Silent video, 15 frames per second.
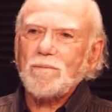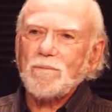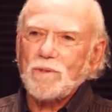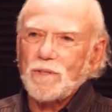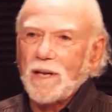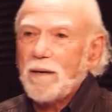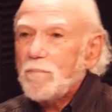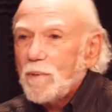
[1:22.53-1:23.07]

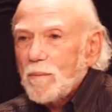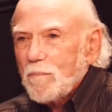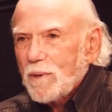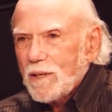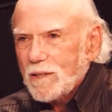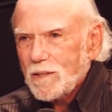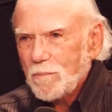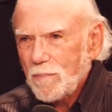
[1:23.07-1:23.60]
statement,
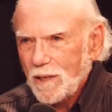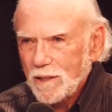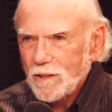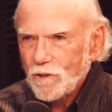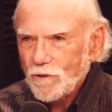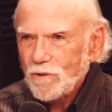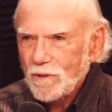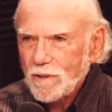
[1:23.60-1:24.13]
but it's about
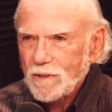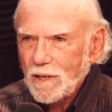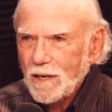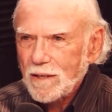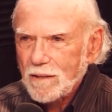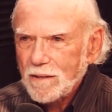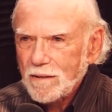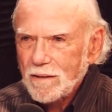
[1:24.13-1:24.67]
as good as
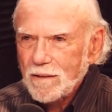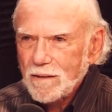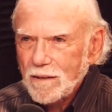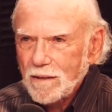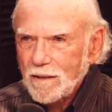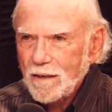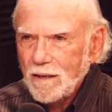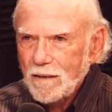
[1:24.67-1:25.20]
I
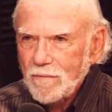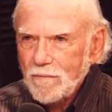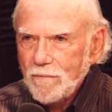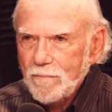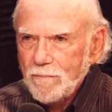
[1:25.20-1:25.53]
can have.